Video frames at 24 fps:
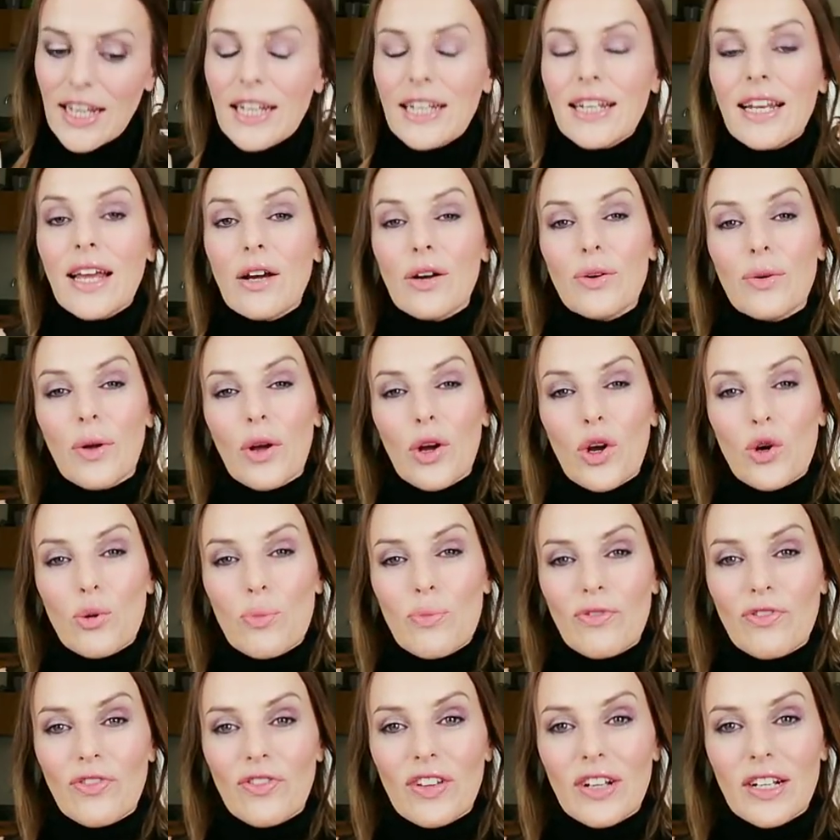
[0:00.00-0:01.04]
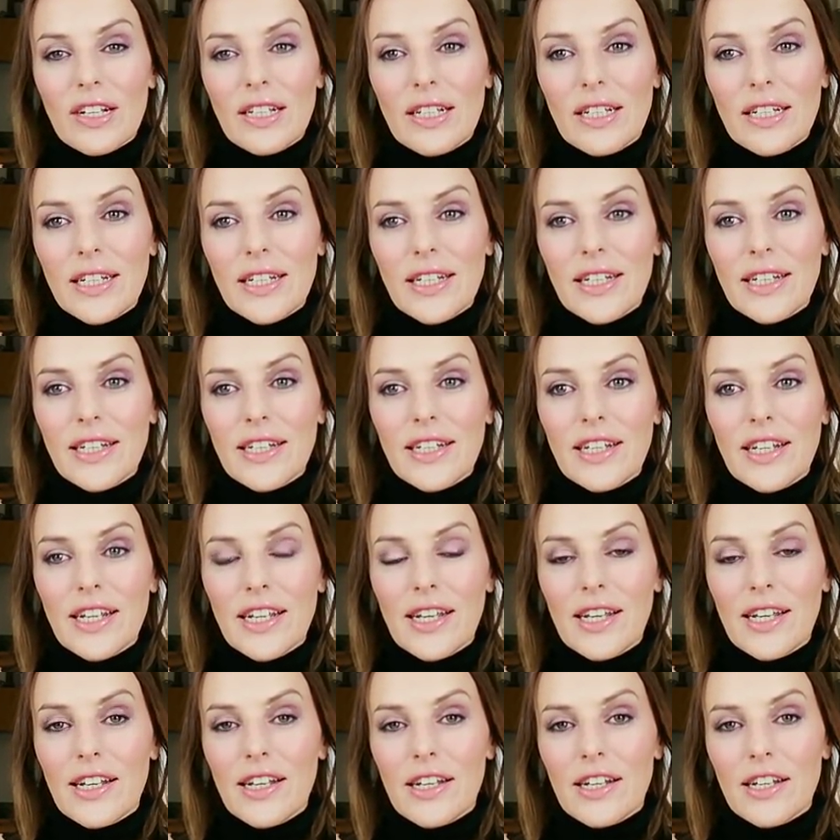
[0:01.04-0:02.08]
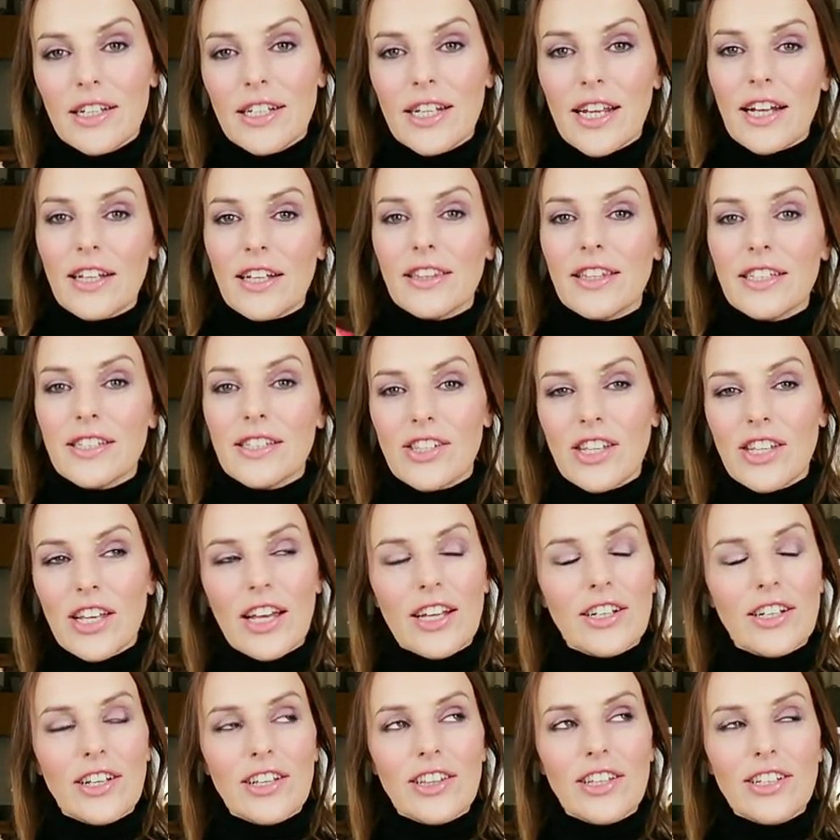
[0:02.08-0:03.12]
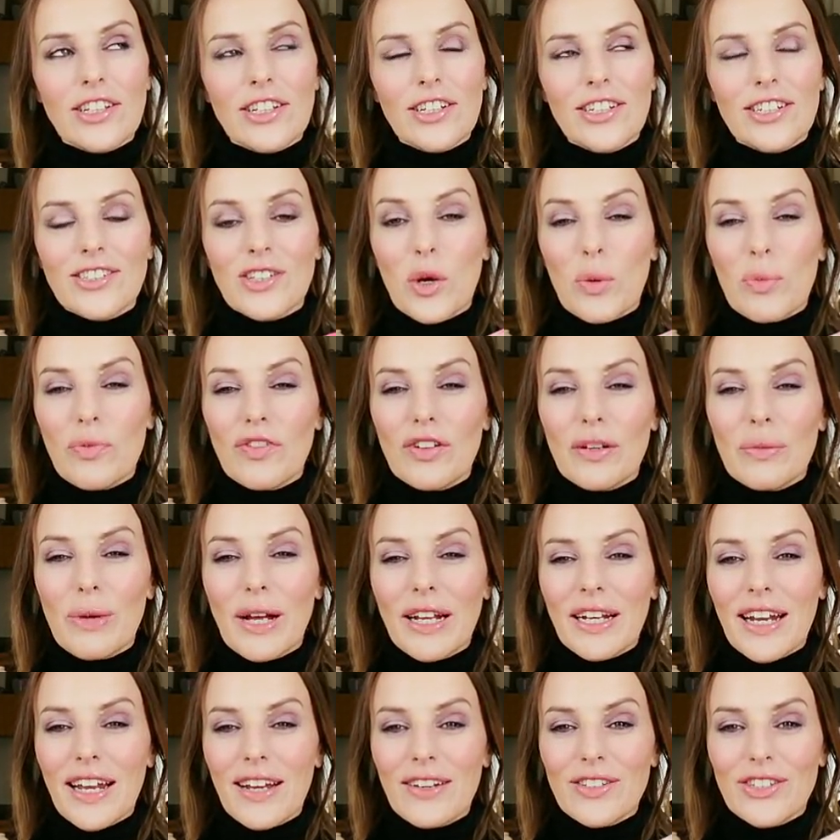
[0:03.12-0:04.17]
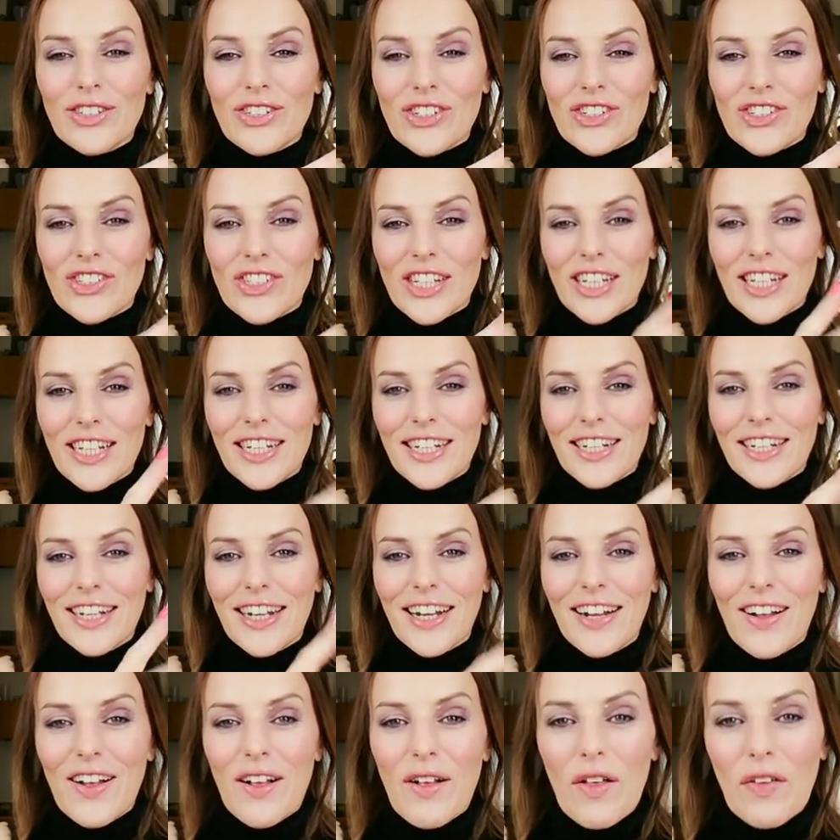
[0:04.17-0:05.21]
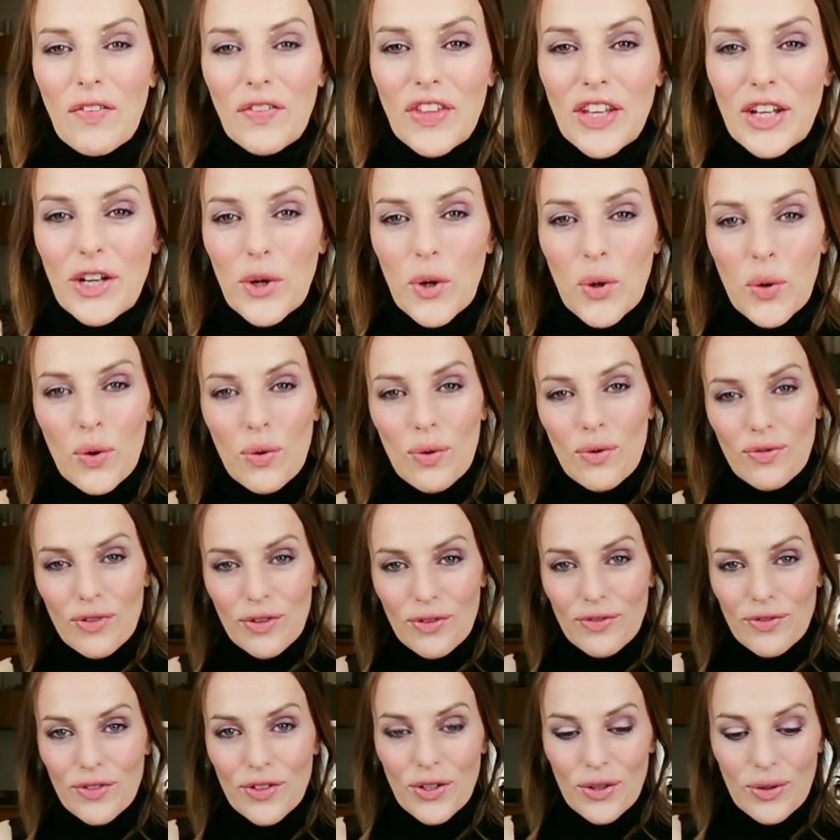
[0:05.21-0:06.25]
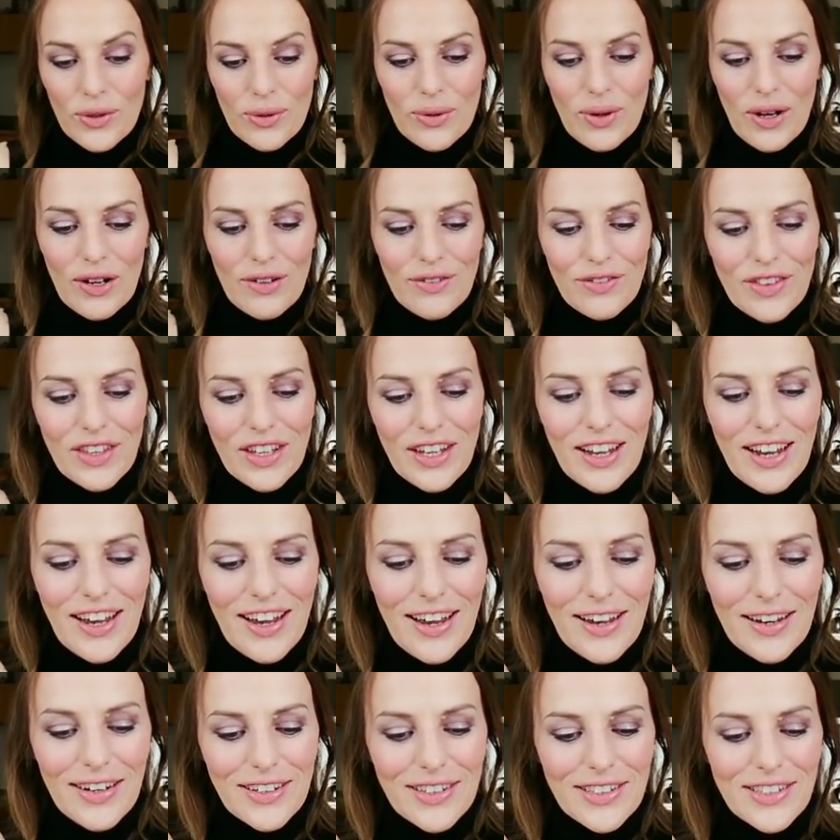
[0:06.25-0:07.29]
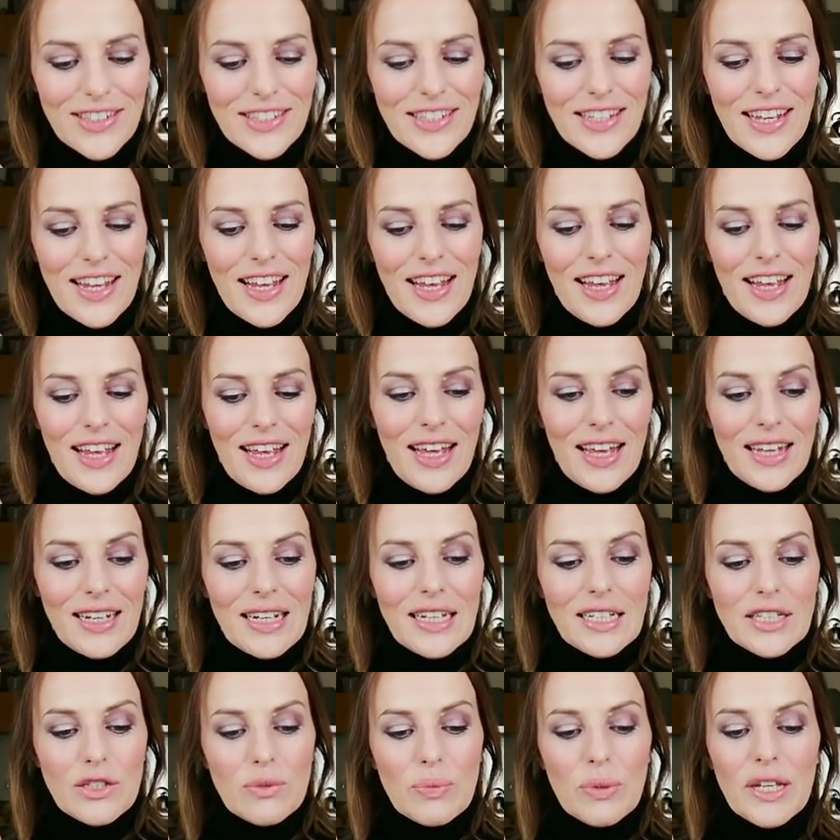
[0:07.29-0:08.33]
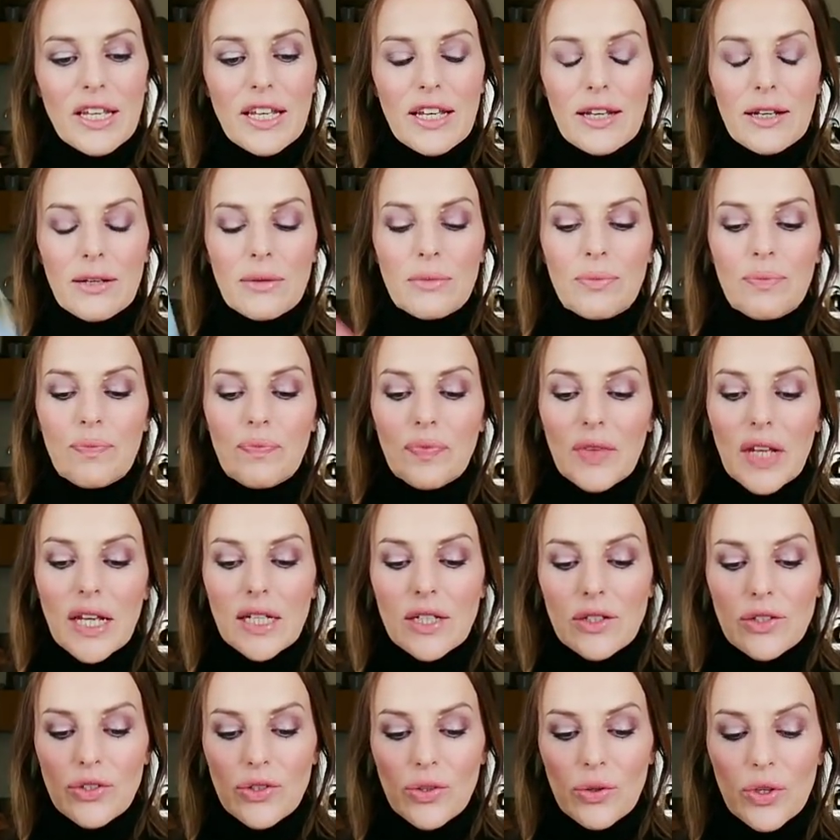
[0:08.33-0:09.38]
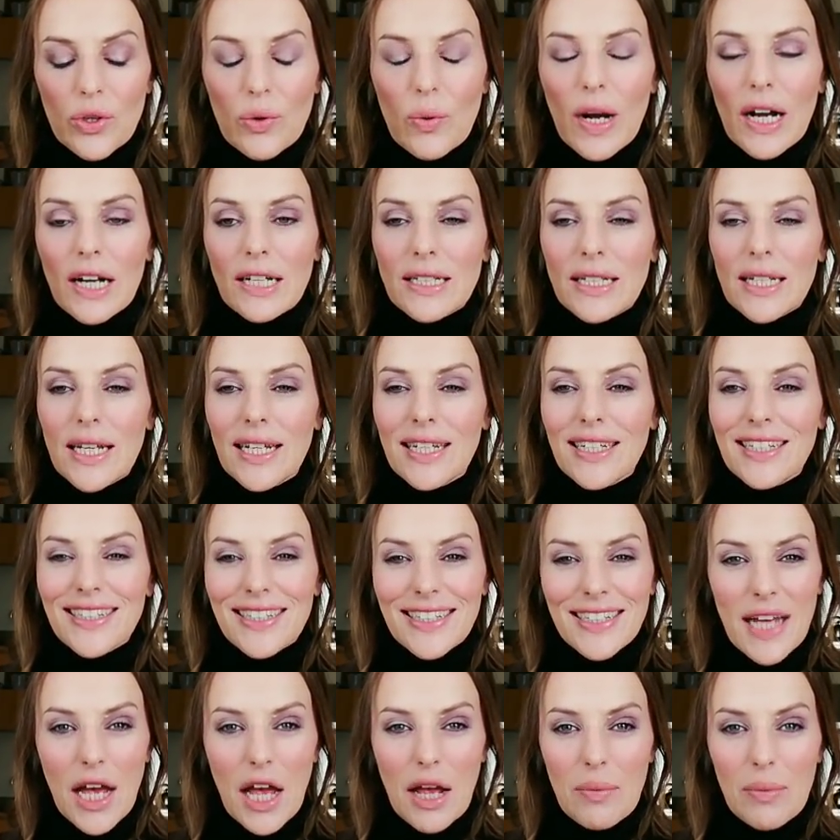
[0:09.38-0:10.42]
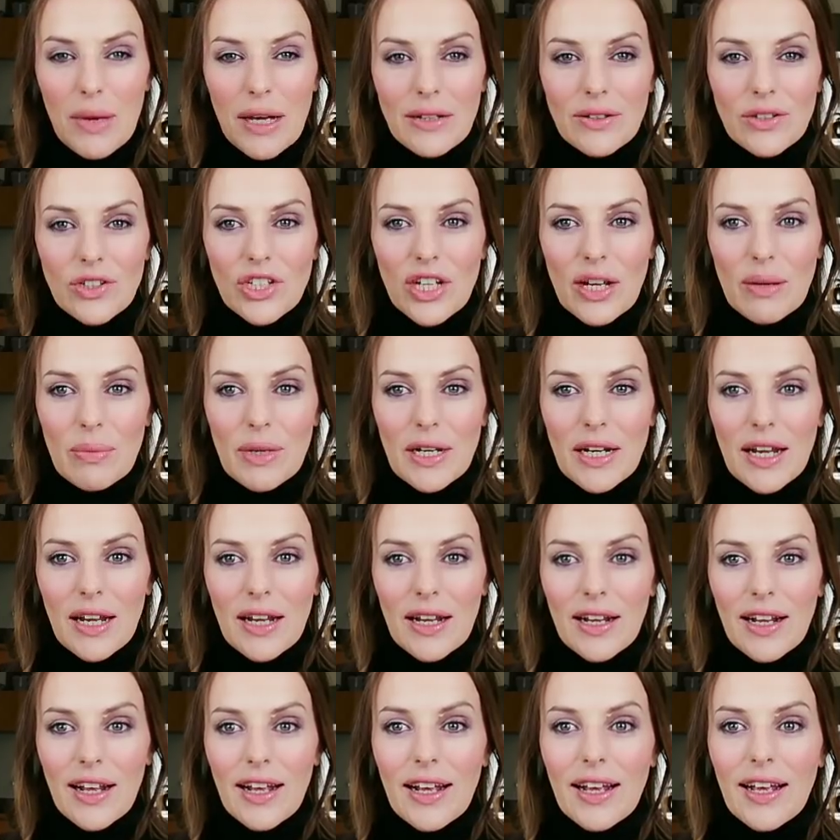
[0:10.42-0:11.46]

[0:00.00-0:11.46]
Now, hopefully, yeah, this side I think it is. Hopefully by now you're seeing the overview of the cards. And let's begin. So you are taking a time out, Gemini.